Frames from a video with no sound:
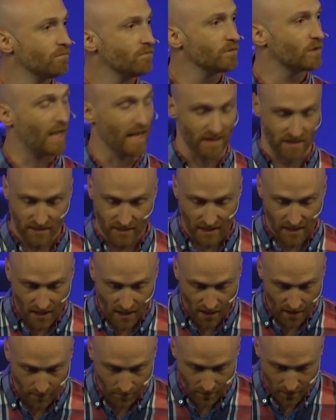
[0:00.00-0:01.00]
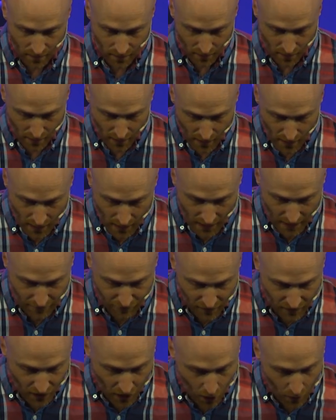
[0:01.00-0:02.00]
can't see him,
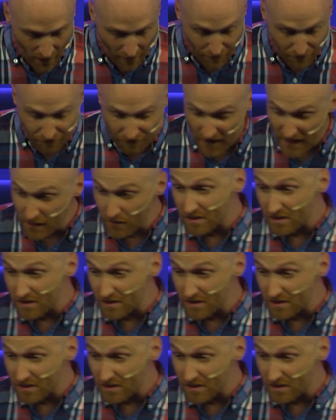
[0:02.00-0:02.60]
even though it feels